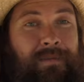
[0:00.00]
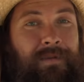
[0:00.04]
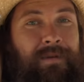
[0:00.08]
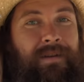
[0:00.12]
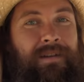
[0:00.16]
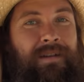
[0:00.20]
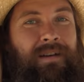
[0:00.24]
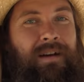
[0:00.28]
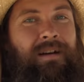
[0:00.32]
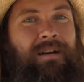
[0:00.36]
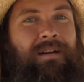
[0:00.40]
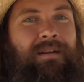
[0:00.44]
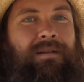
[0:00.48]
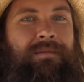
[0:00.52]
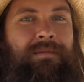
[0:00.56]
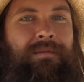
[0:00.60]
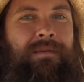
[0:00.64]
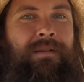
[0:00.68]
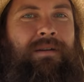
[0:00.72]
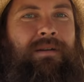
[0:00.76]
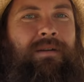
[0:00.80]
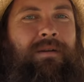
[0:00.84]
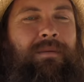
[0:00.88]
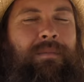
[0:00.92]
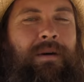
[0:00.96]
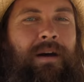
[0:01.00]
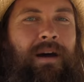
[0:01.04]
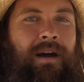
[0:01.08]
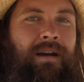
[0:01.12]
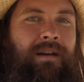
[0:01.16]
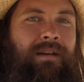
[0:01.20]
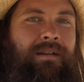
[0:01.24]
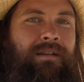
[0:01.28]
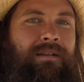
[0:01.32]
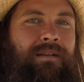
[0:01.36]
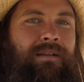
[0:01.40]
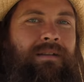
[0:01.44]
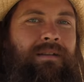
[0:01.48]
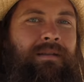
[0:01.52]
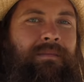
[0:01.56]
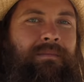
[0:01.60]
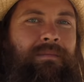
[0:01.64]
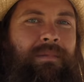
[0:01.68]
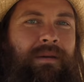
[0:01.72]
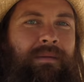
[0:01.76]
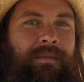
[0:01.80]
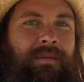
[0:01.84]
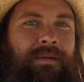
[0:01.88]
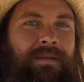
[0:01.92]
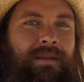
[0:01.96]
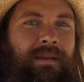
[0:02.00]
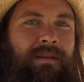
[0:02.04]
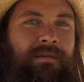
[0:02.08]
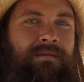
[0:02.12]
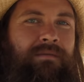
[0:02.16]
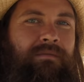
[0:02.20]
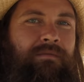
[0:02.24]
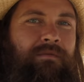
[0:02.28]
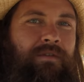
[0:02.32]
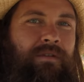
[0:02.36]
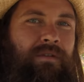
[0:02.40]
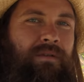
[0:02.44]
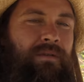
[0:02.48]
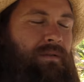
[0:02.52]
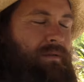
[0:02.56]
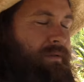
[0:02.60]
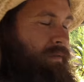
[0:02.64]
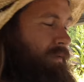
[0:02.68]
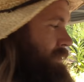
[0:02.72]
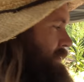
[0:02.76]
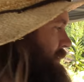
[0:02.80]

I'm pretty tired. I'm gonna go back and make myself some food